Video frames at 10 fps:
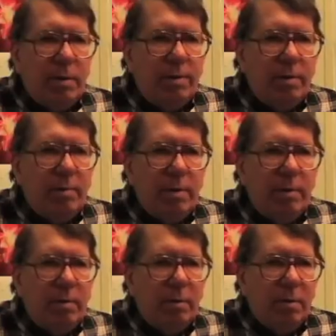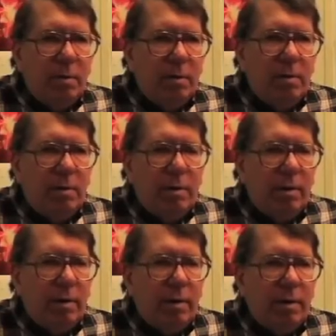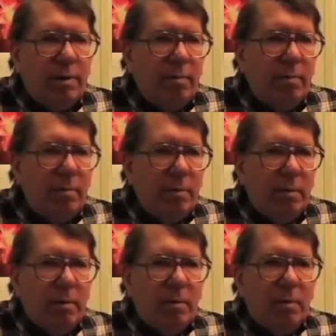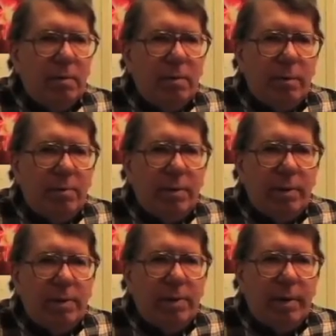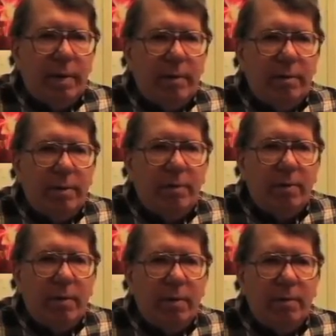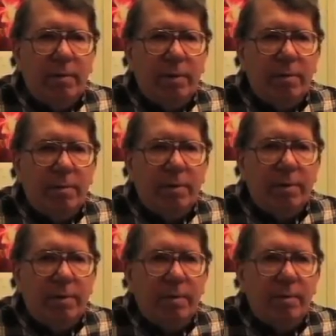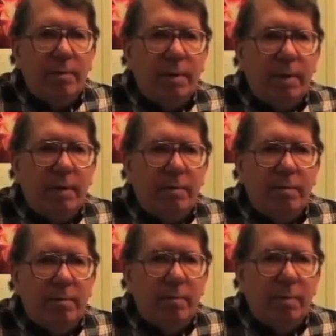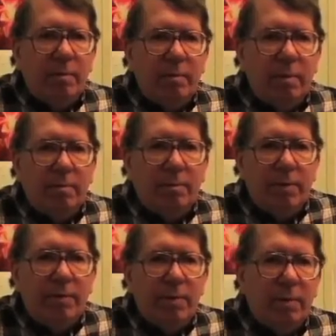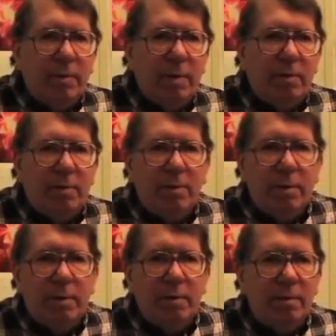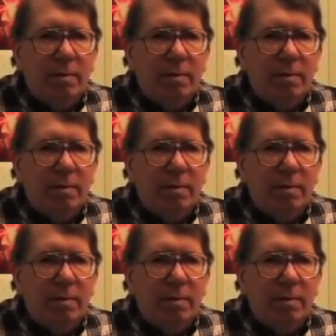also. I mean, you didn't get like some short periods that had 24-hour rhythms, one out of 50, one out of 20.